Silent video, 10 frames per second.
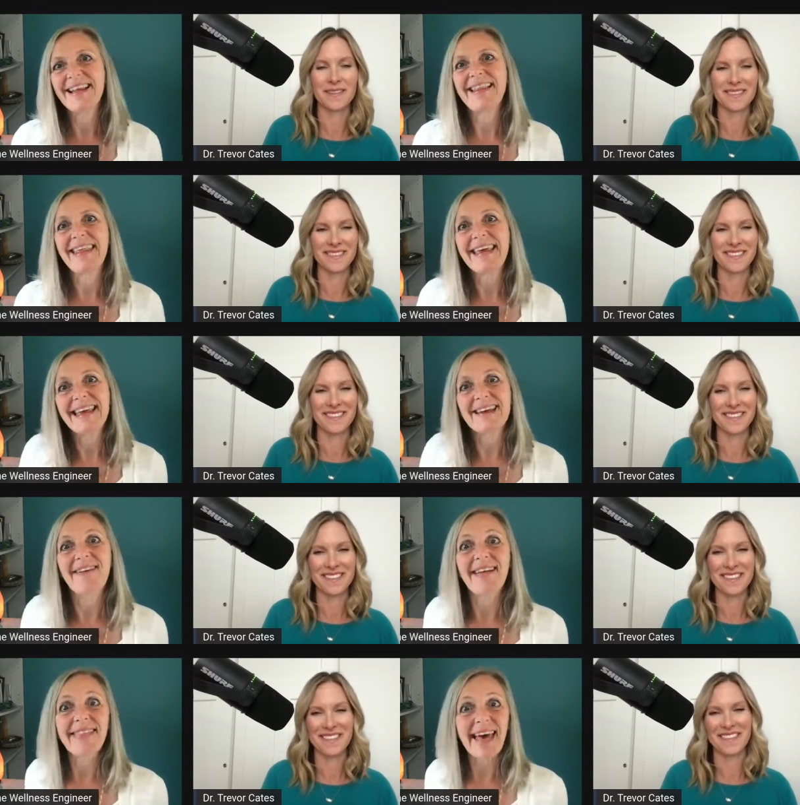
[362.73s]
Speaker 1: thinking
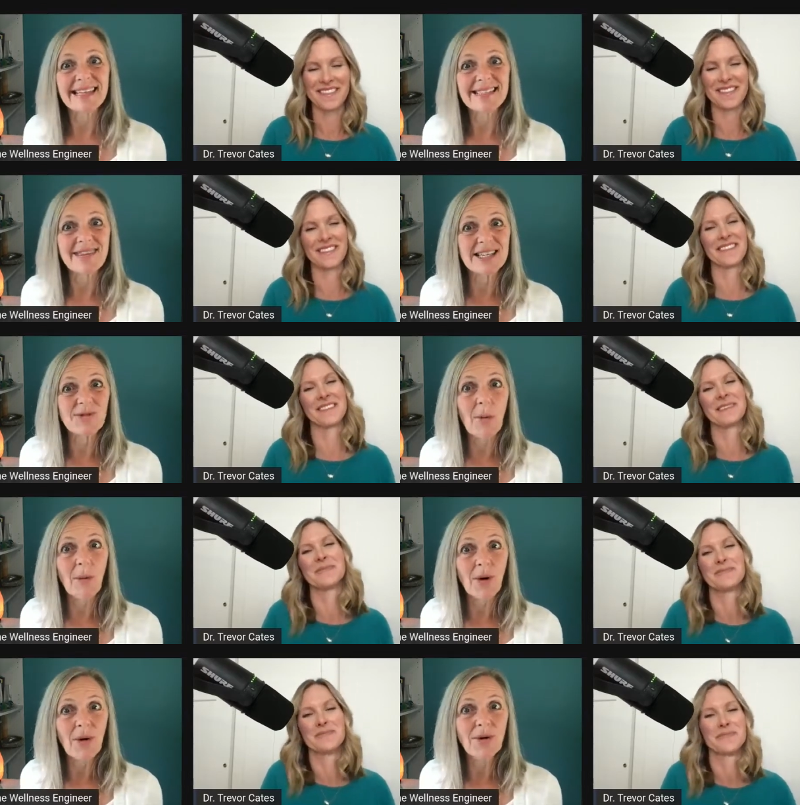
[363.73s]
about that mm-hmm. as much when we're
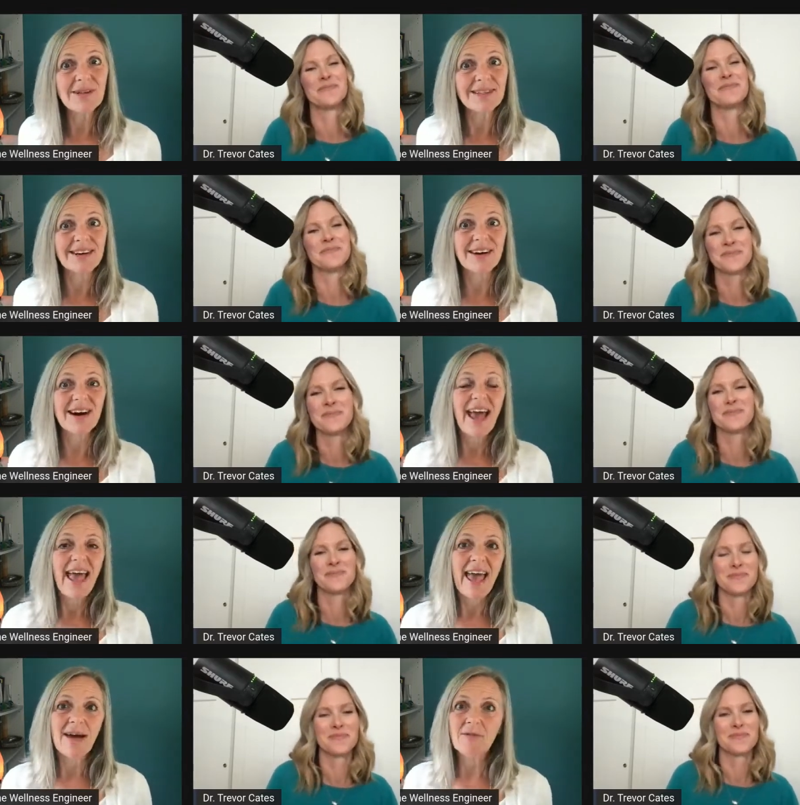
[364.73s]
older
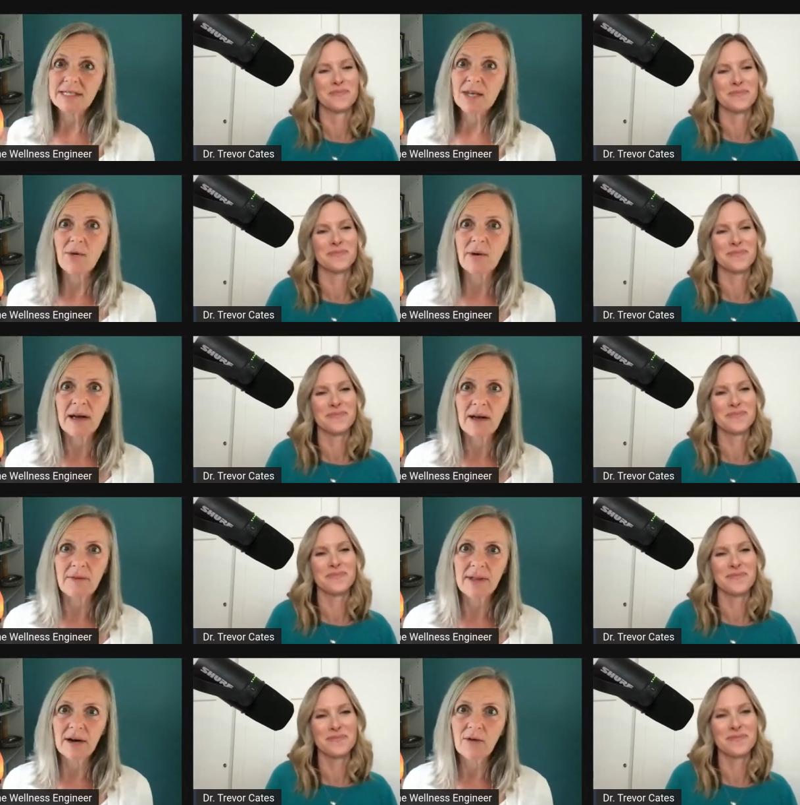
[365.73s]
and what's going on with
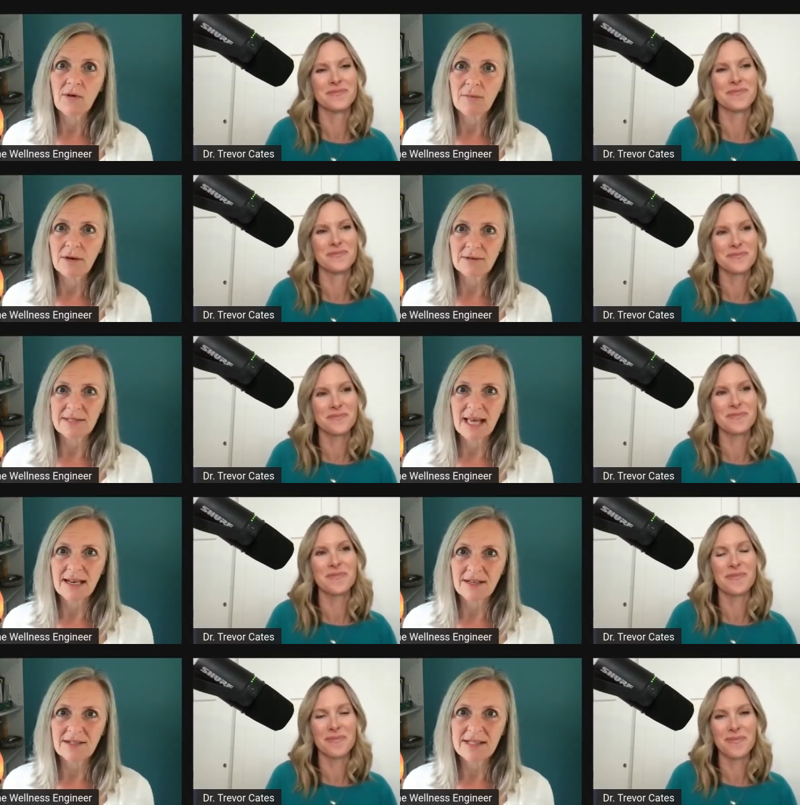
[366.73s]
our hormones and
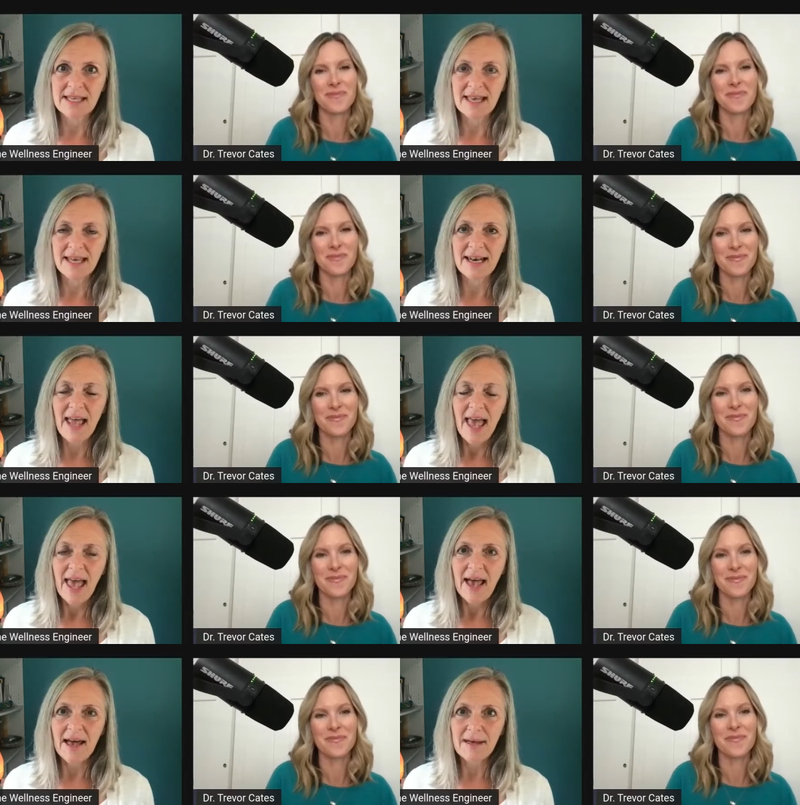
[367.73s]
our skin.
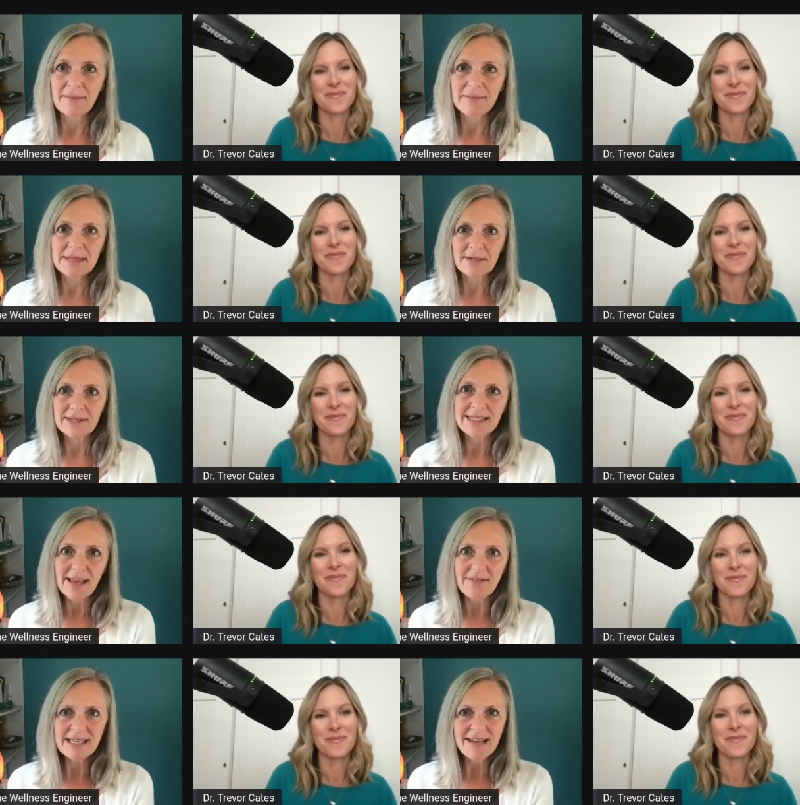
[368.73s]
Um, so the
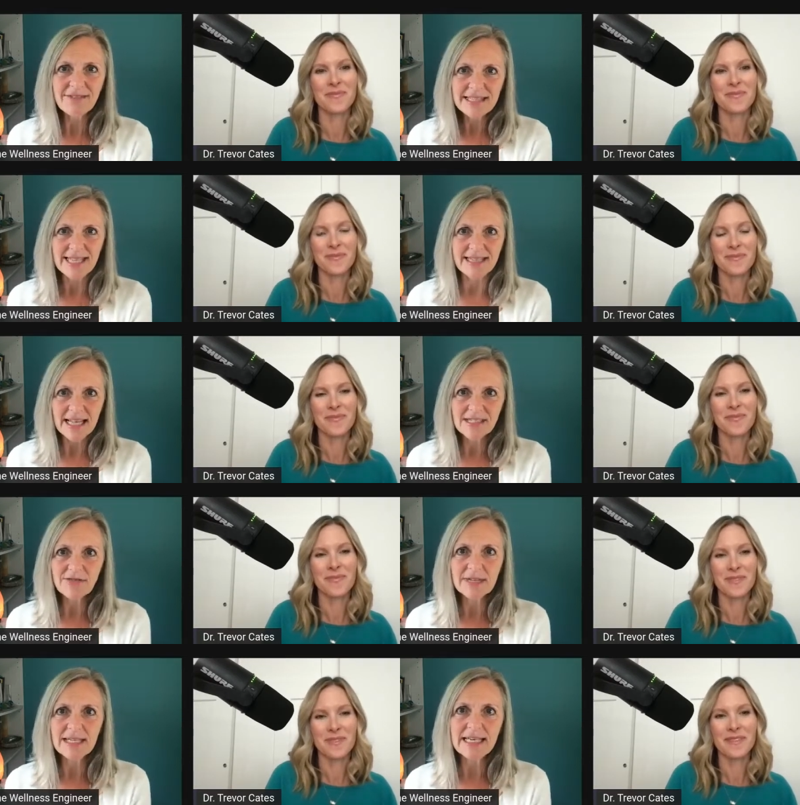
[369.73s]
seven day reset, that's
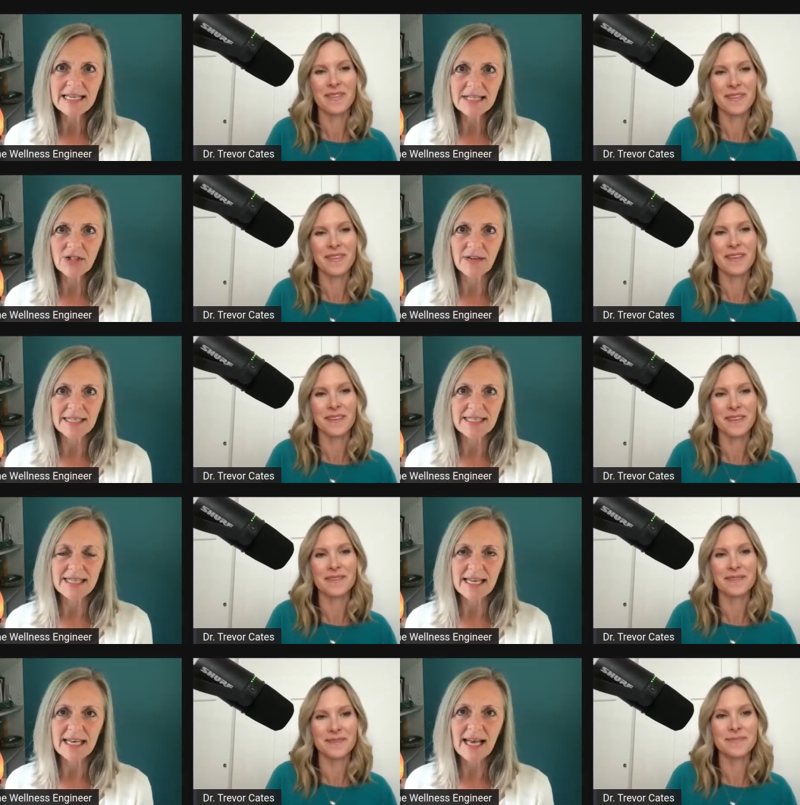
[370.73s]
really
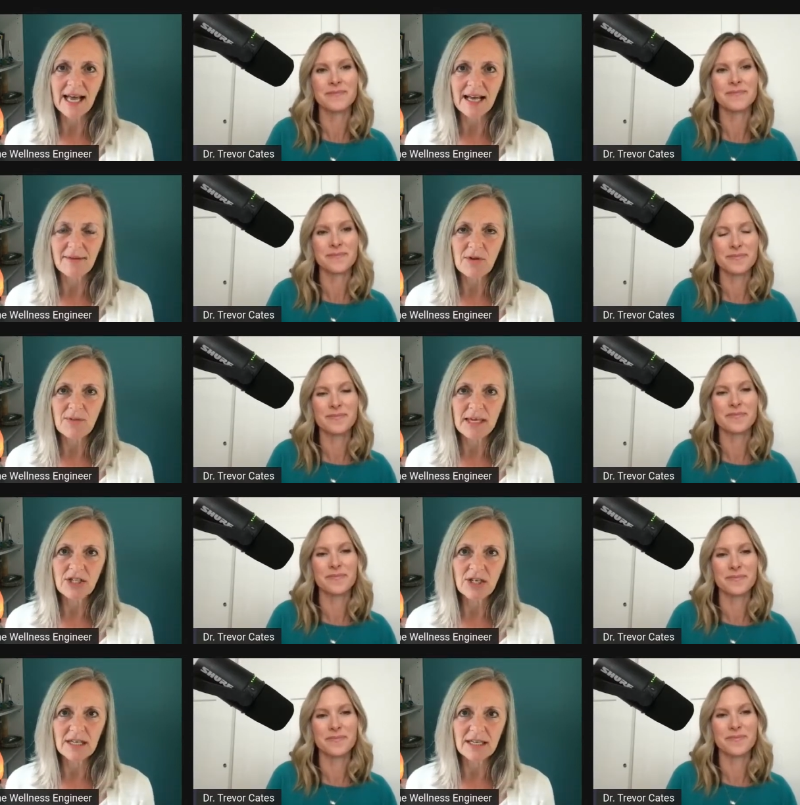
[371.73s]
interesting. Um, you
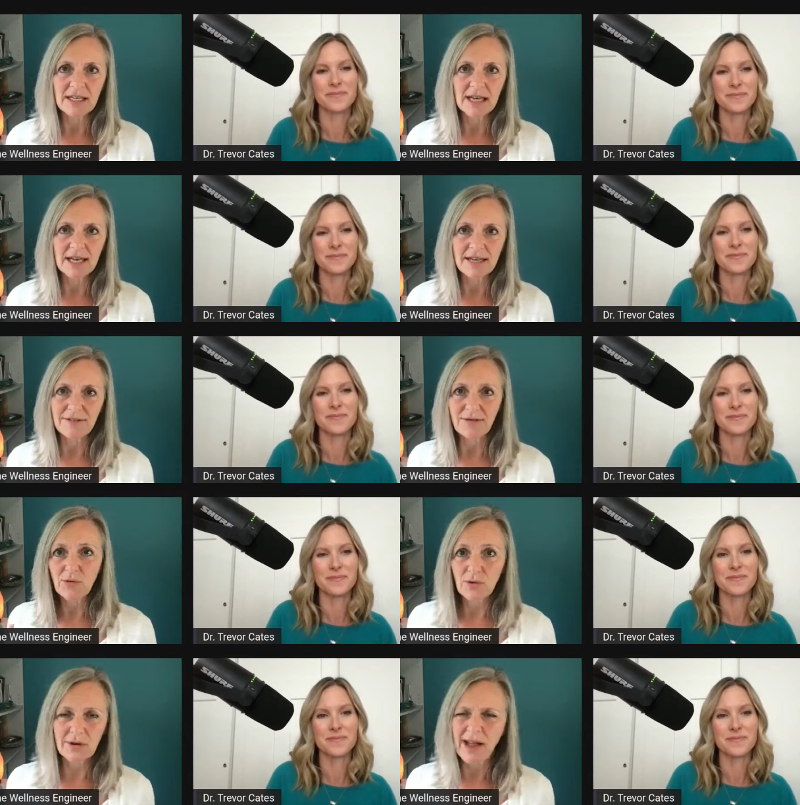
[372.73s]
mentioned uh,
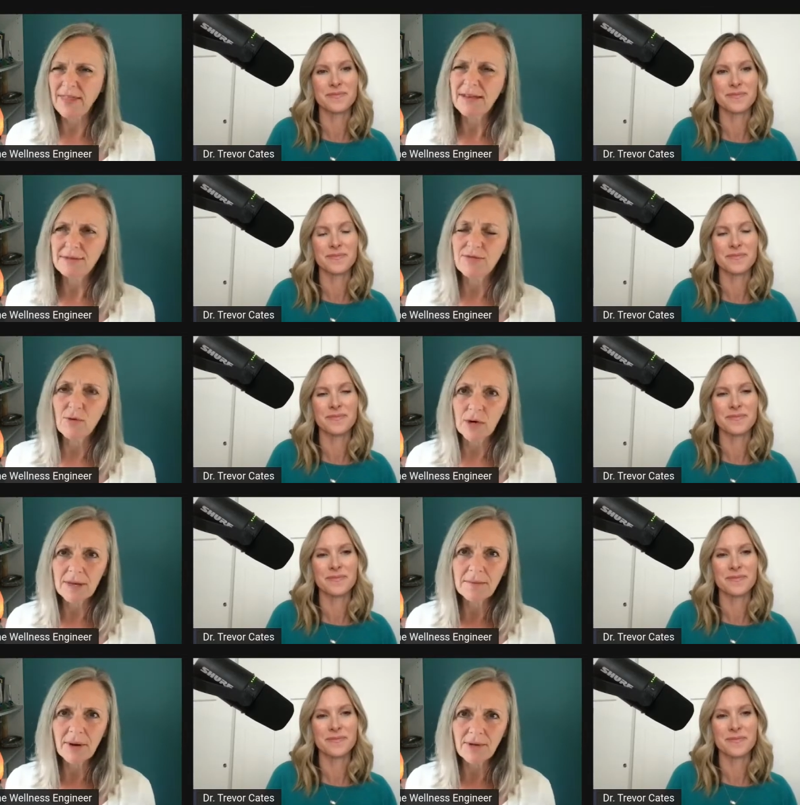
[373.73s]
four, I think it was four
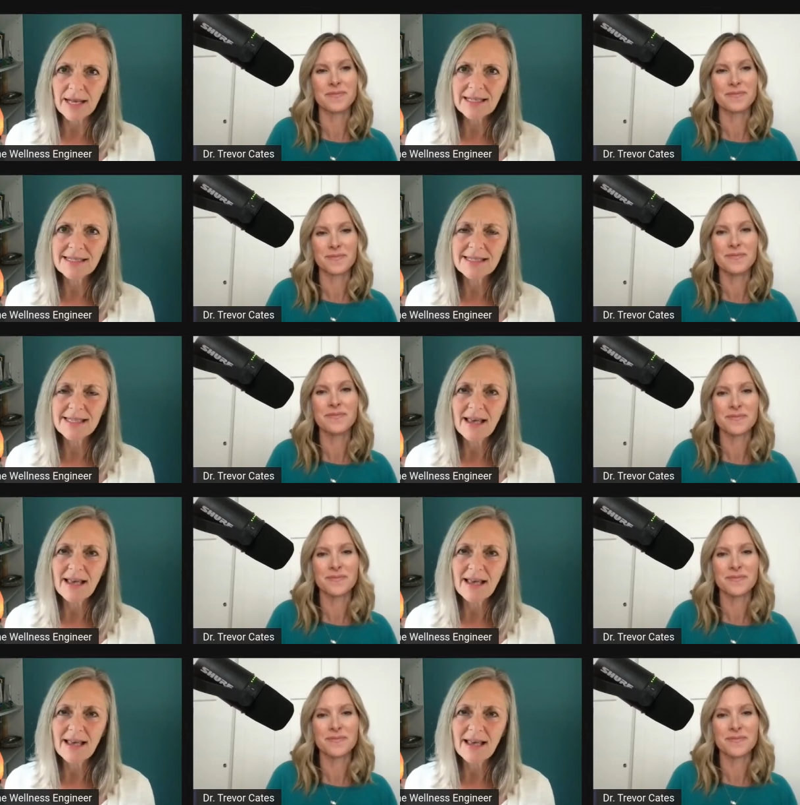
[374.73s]
components